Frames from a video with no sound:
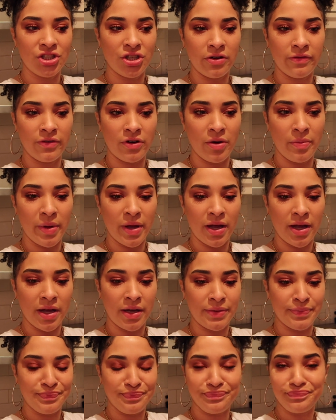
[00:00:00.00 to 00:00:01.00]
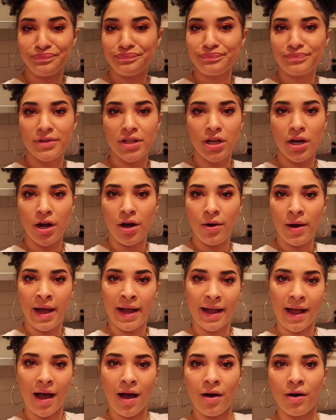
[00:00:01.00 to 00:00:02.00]
chill for a bit, you know,
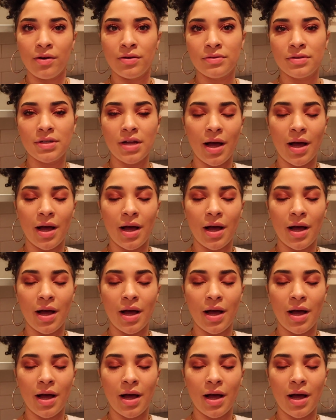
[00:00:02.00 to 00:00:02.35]
hang out.